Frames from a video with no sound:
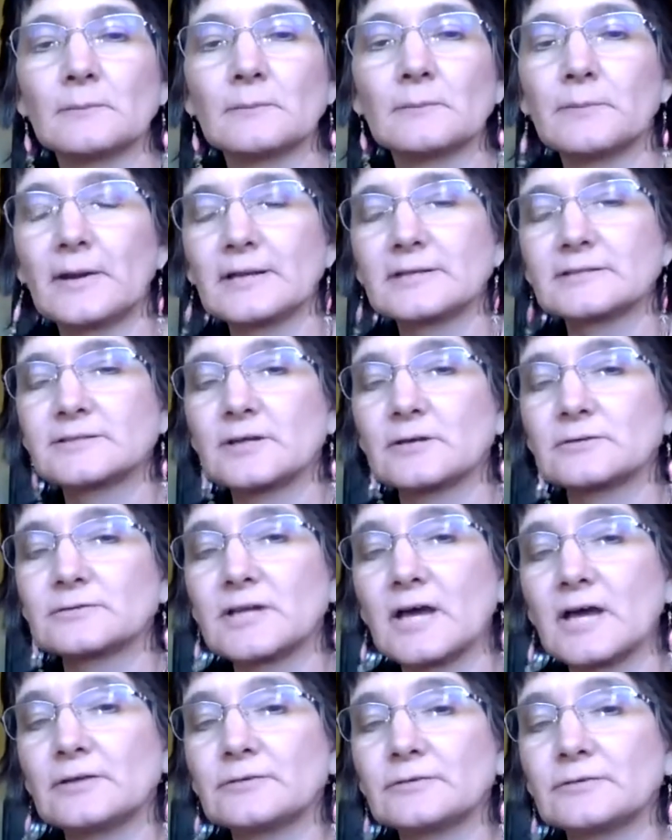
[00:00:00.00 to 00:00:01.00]
But it's those
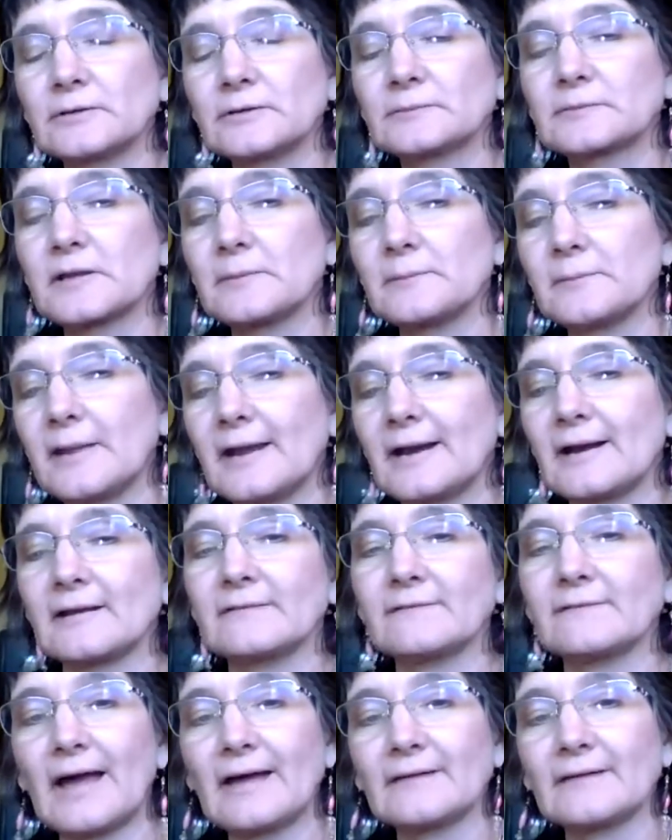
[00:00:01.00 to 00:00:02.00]
100
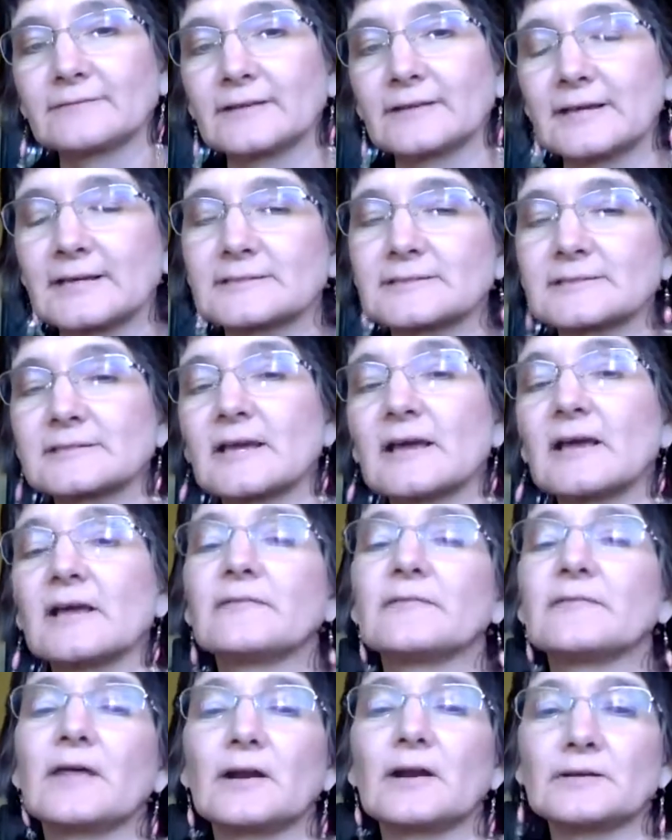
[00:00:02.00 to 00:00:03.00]
competitive athletes
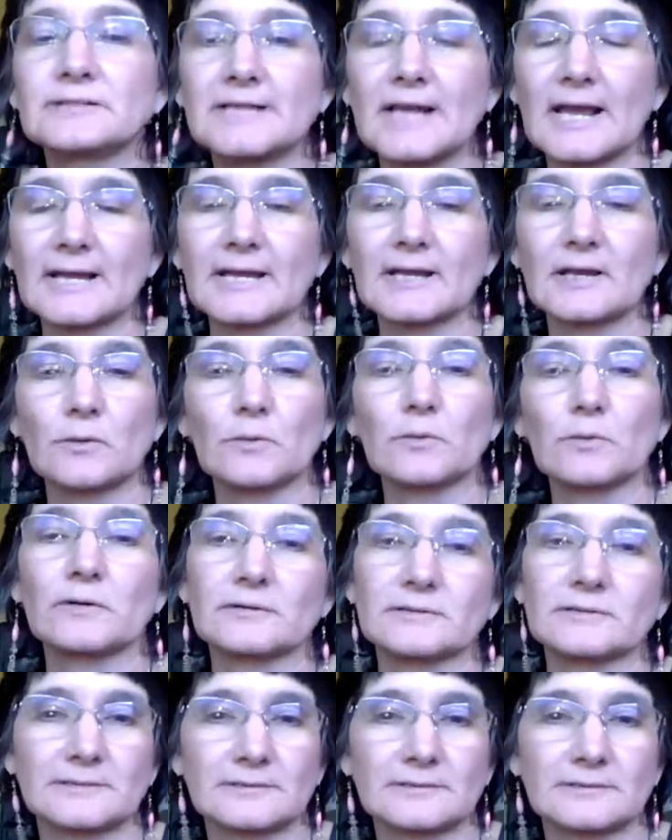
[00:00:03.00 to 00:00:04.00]
that are taking
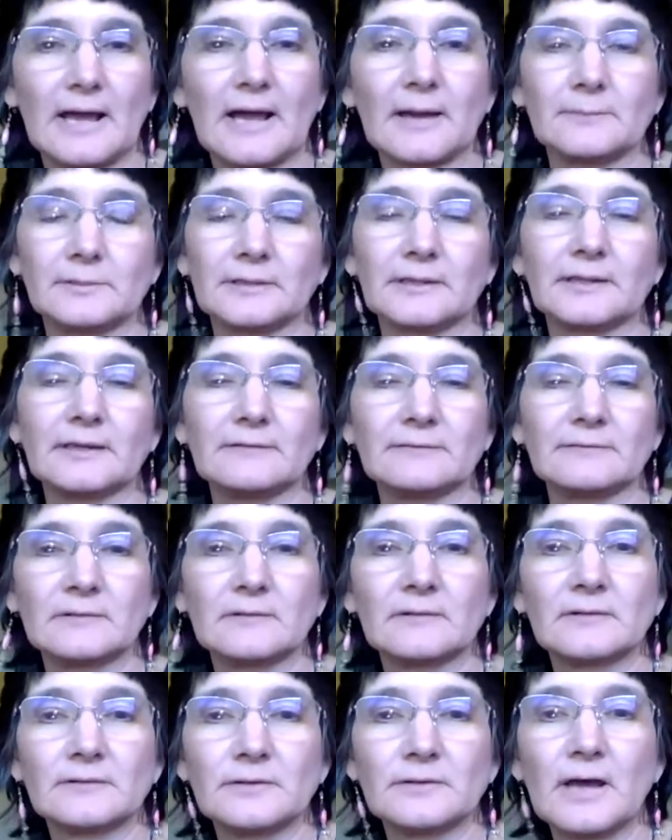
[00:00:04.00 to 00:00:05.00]
orders, I believe,
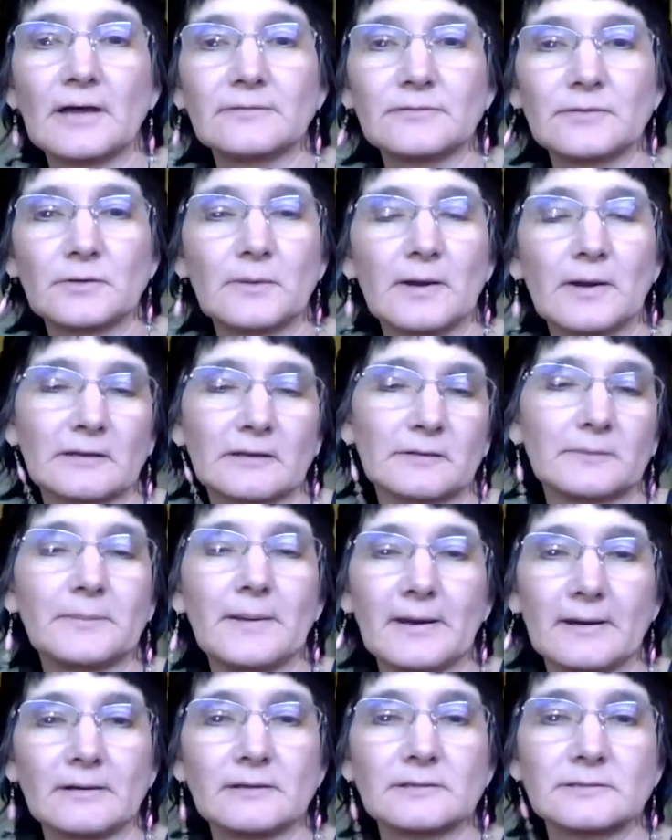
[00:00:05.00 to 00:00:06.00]
not the regular
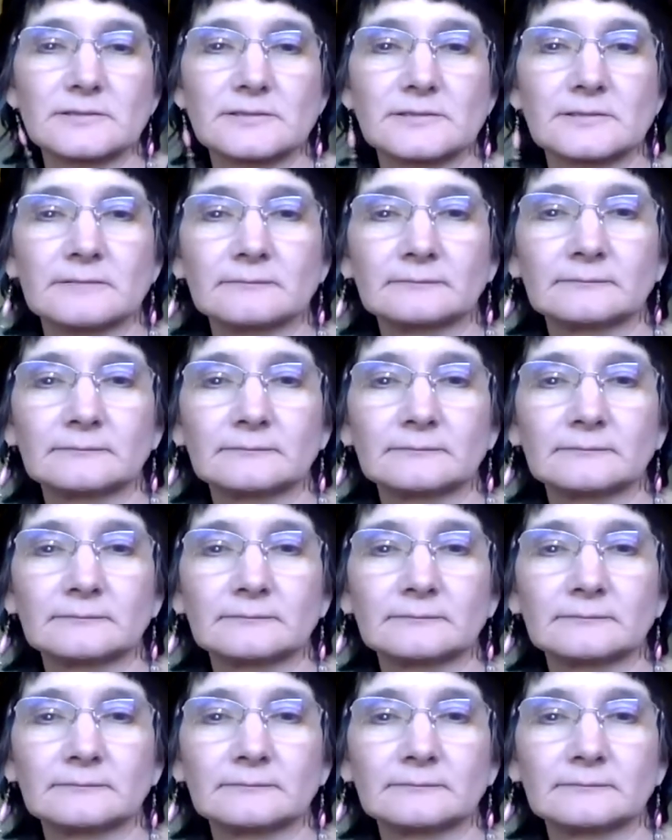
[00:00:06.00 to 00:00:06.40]
parents.